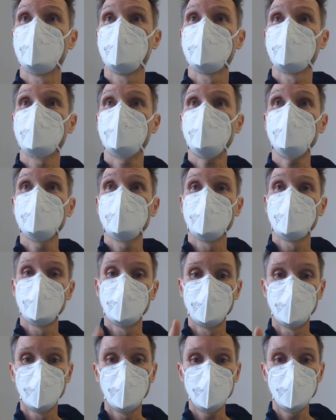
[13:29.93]
Okay,
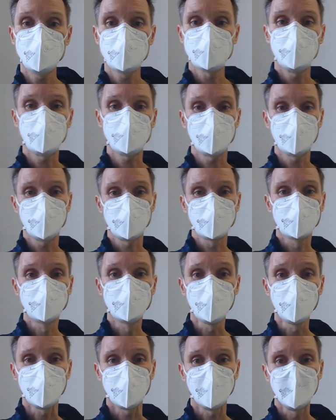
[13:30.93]
forms module.
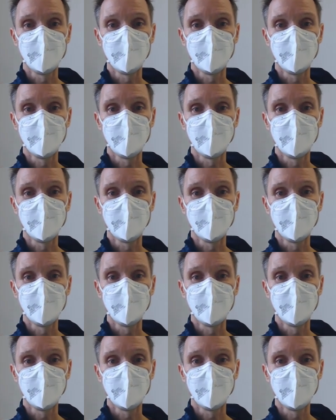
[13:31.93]
Good.